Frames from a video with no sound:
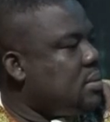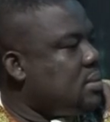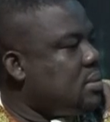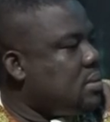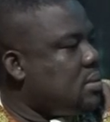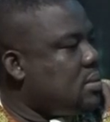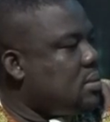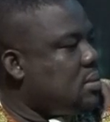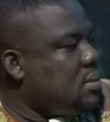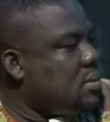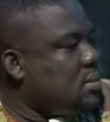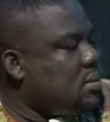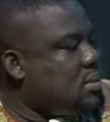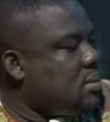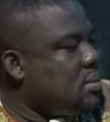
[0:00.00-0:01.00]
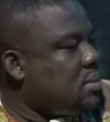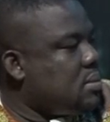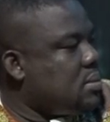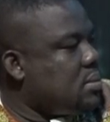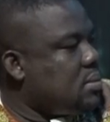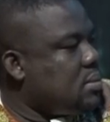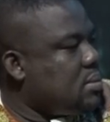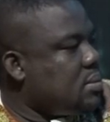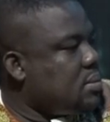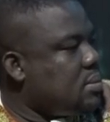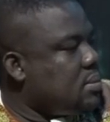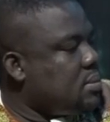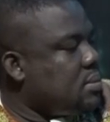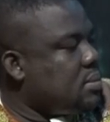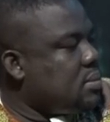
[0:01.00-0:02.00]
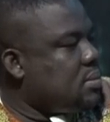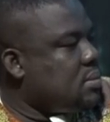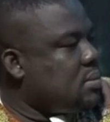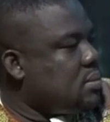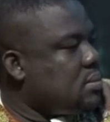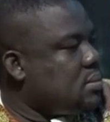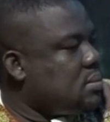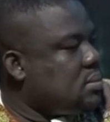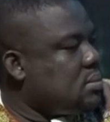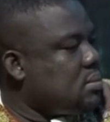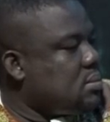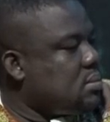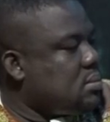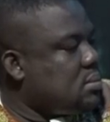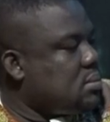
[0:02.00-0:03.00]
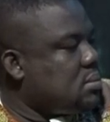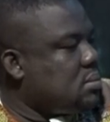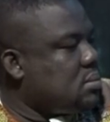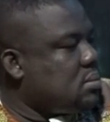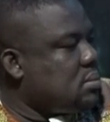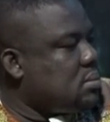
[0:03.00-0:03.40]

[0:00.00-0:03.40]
(not speaking)